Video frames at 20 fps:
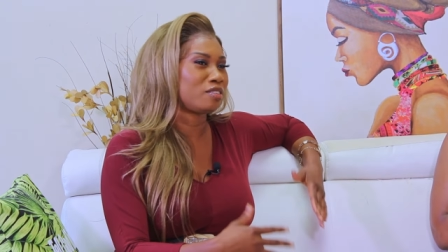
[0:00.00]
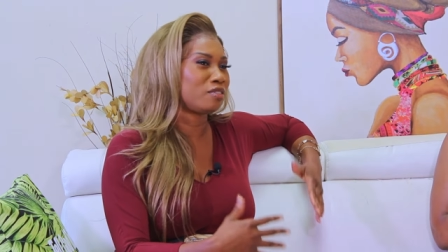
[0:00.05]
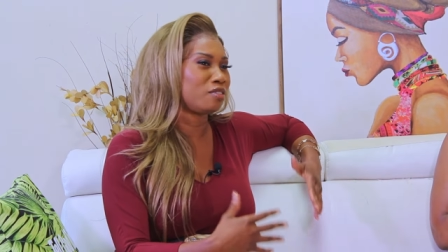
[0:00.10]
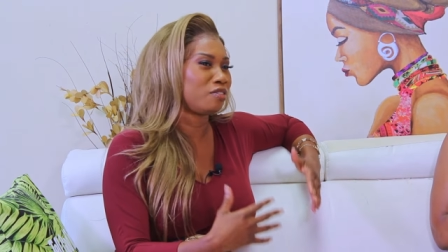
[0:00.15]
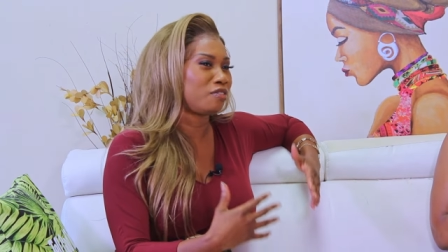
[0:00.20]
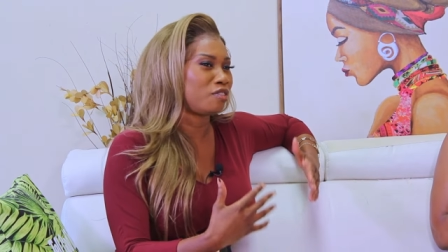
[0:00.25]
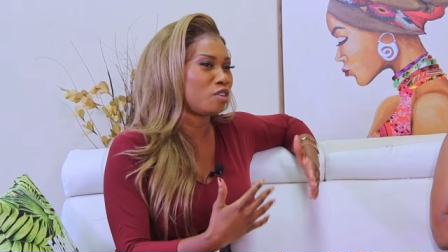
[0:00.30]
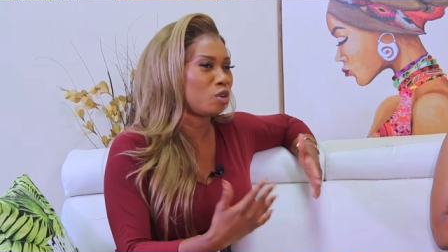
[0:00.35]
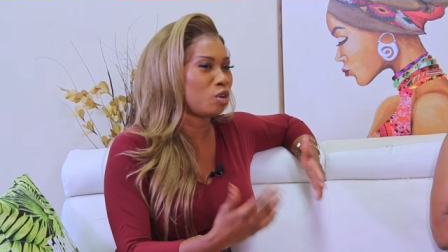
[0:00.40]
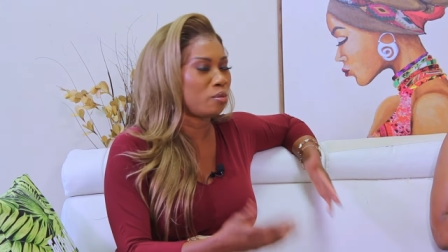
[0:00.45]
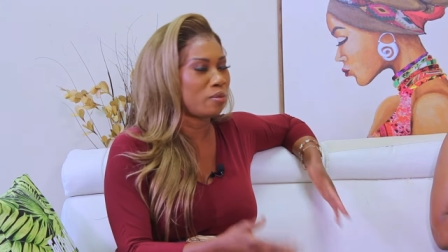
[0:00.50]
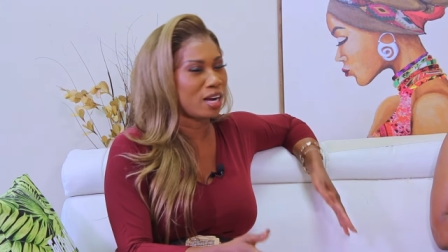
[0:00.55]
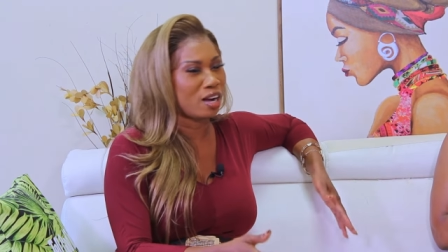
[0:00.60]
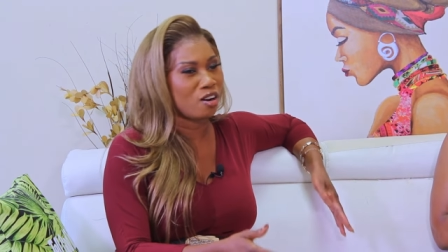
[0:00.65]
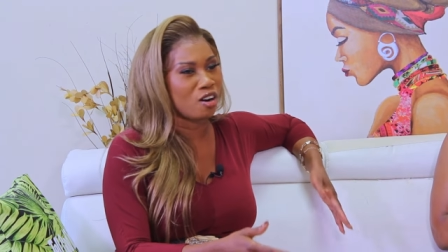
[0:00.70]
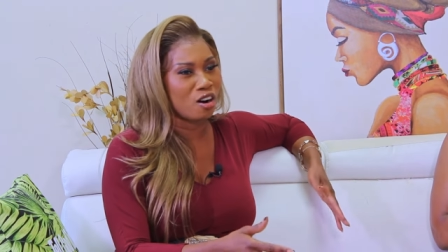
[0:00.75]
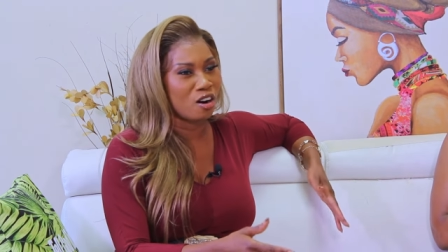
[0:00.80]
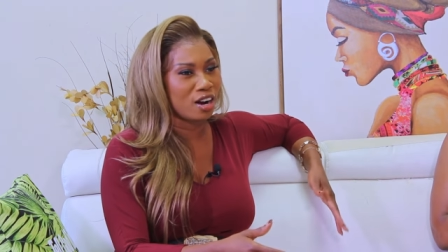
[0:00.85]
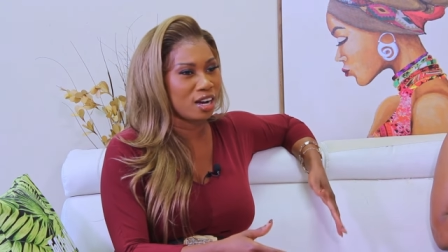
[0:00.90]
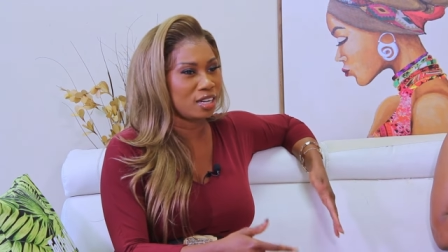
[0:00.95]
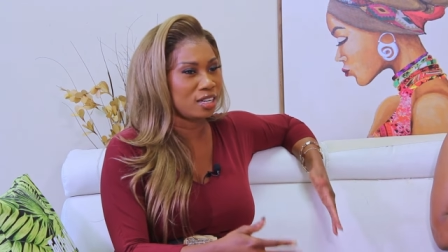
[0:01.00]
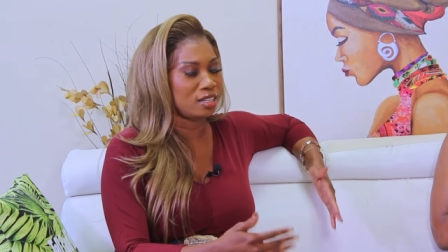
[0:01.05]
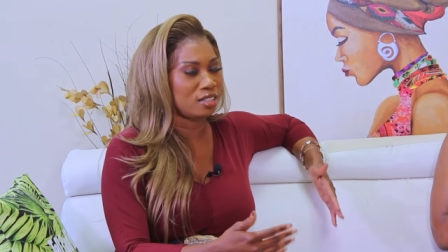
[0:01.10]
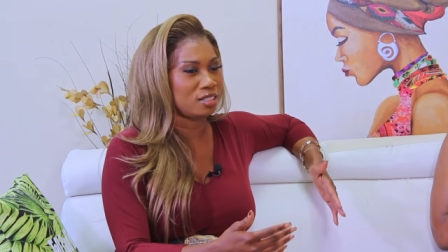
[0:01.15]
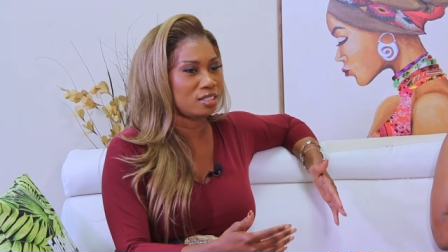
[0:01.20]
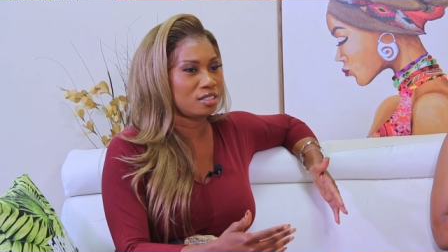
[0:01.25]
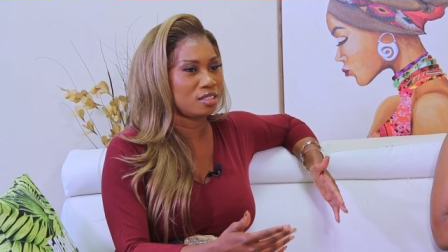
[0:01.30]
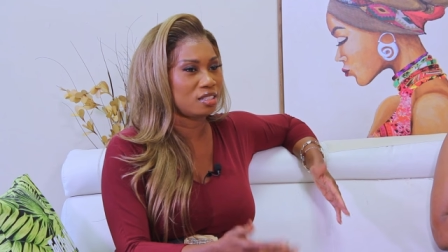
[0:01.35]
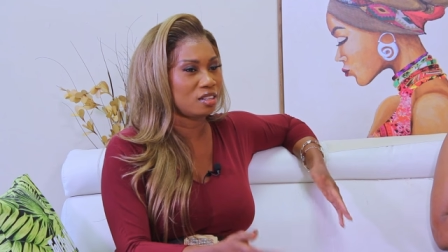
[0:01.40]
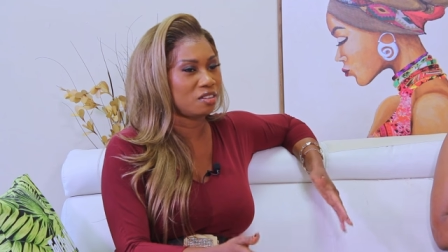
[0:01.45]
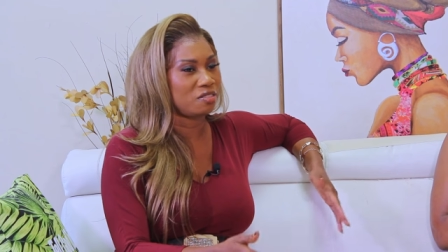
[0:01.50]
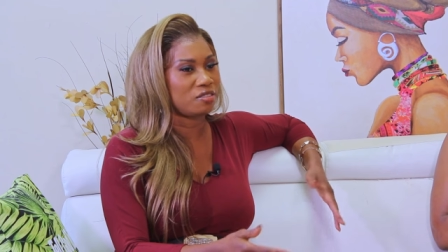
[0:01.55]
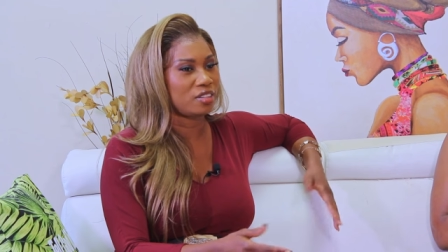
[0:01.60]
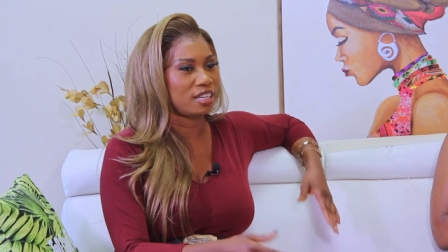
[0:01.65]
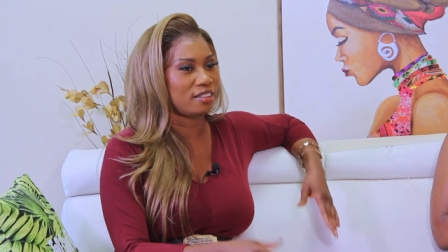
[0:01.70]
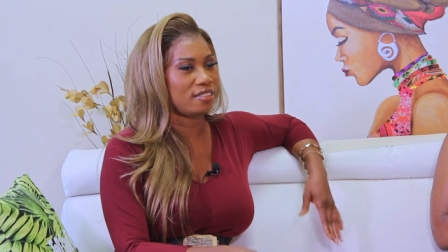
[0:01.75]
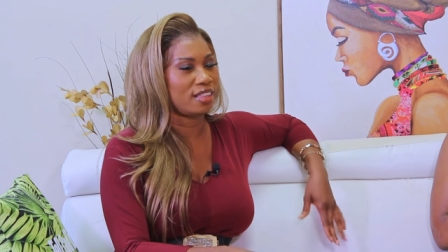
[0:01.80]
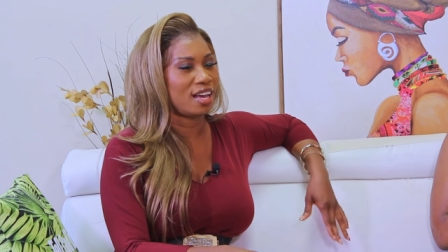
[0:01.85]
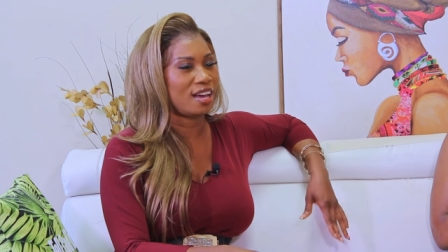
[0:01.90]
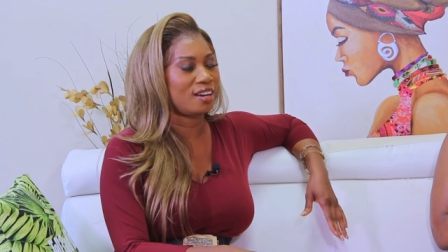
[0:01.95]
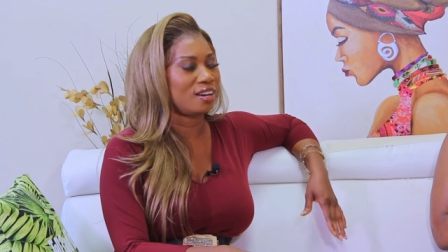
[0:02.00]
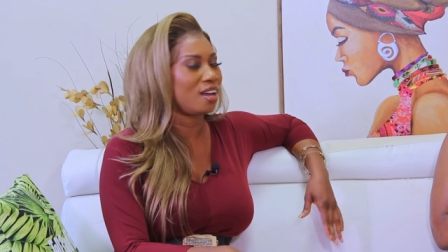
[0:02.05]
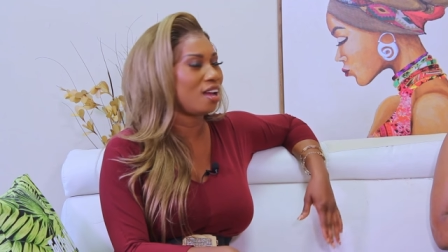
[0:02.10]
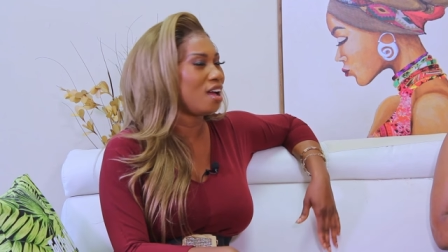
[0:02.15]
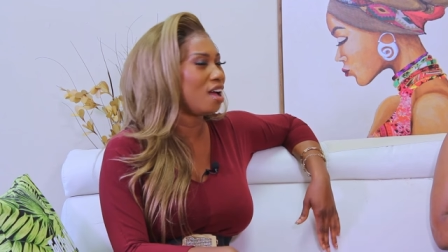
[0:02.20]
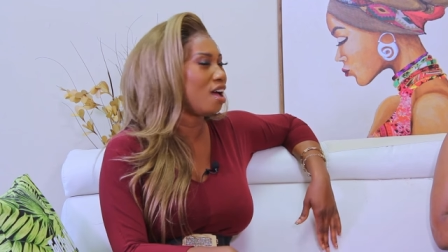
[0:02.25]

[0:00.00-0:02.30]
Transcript: follow my heart and stuff like that,